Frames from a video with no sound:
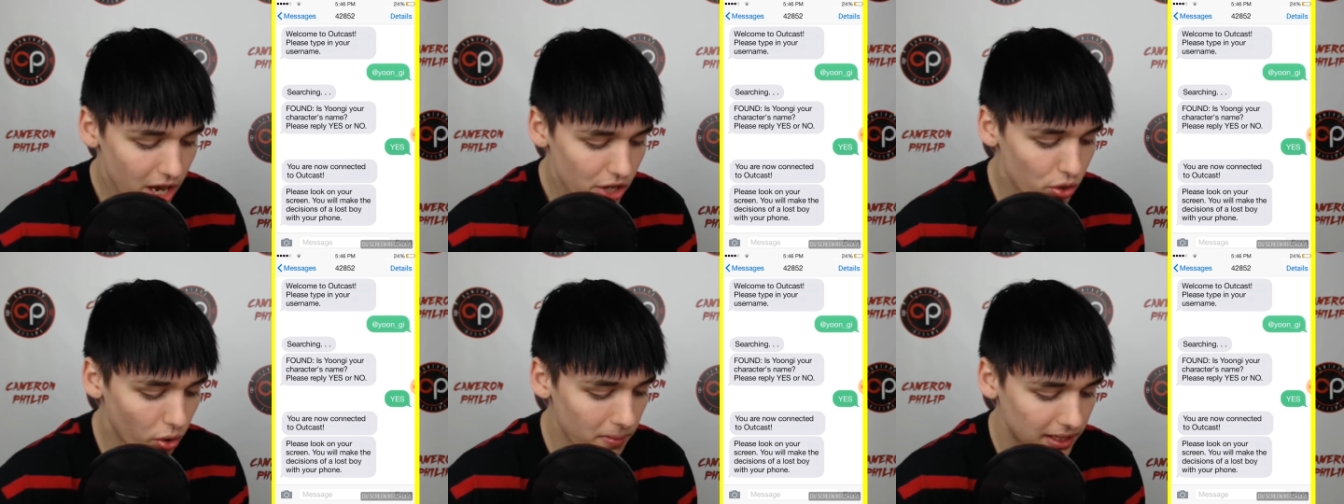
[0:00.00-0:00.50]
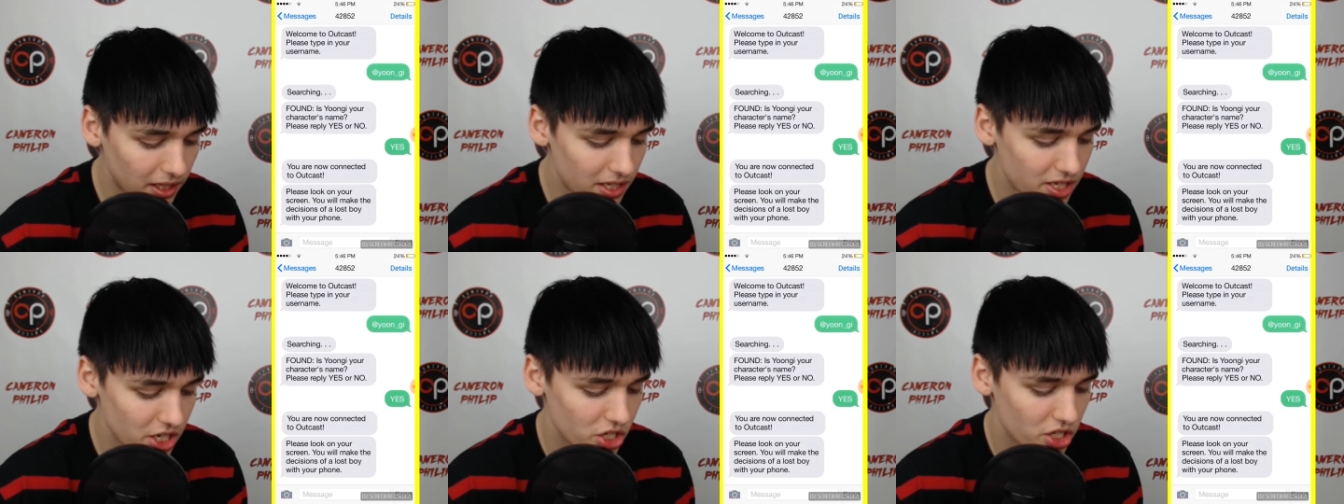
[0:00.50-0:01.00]
You will make the
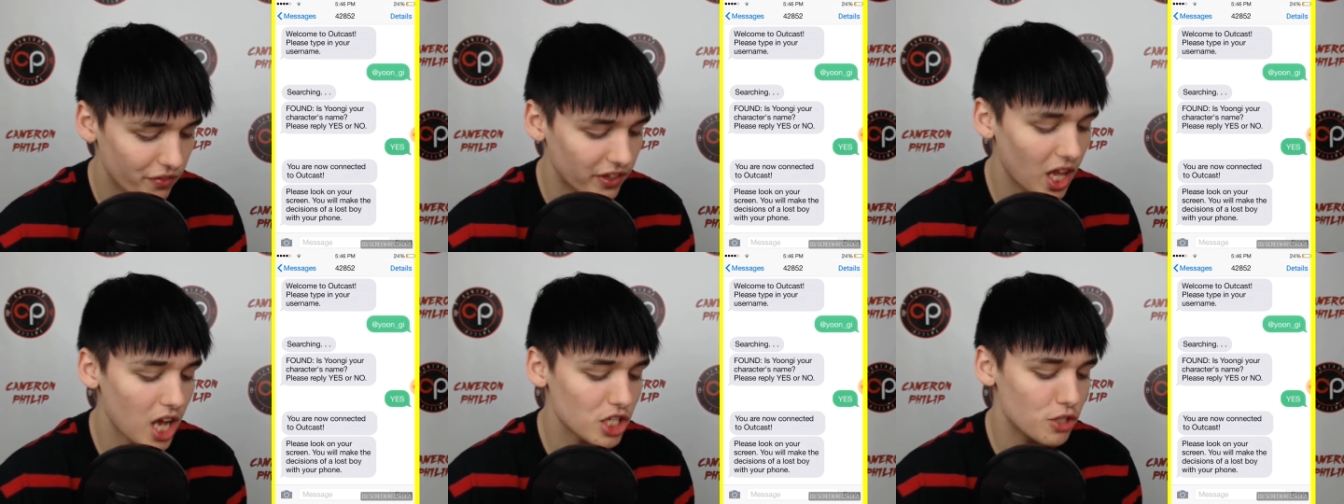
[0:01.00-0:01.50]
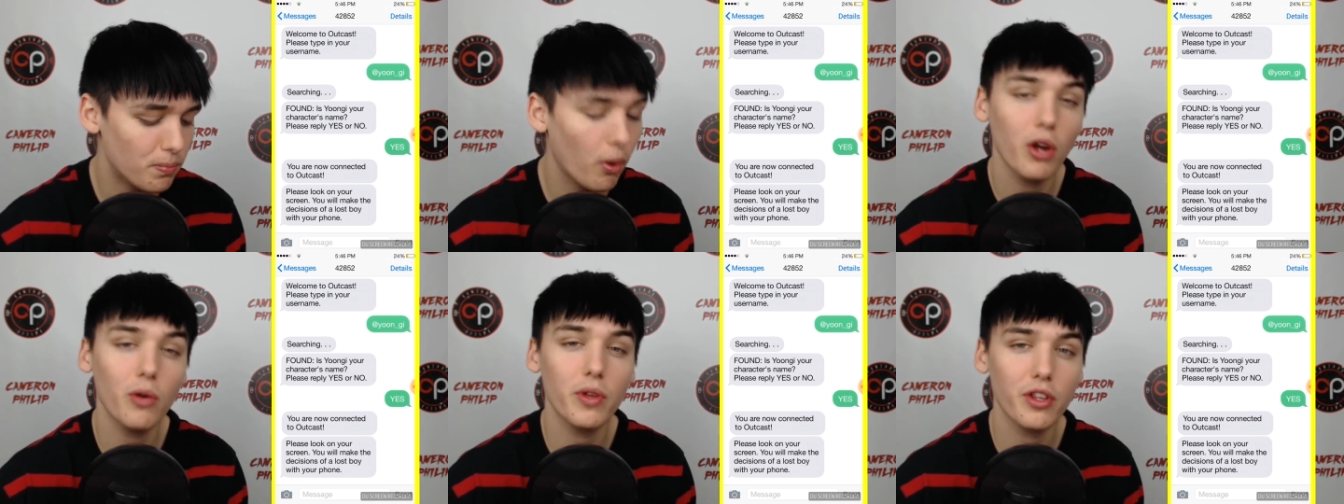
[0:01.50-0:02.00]
decisions of a lost
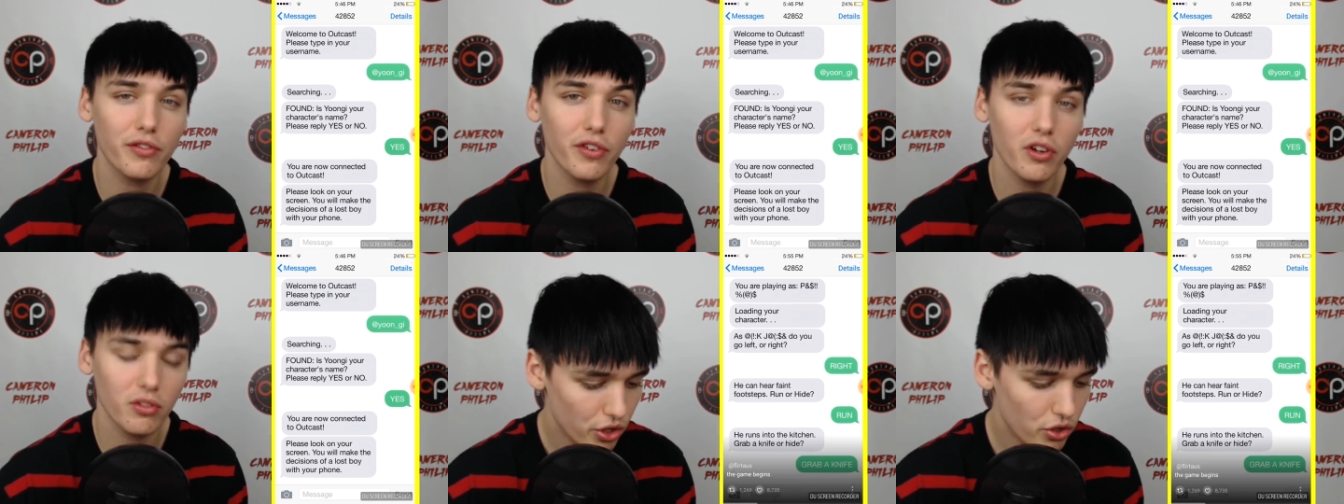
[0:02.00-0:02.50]
boy with your phone.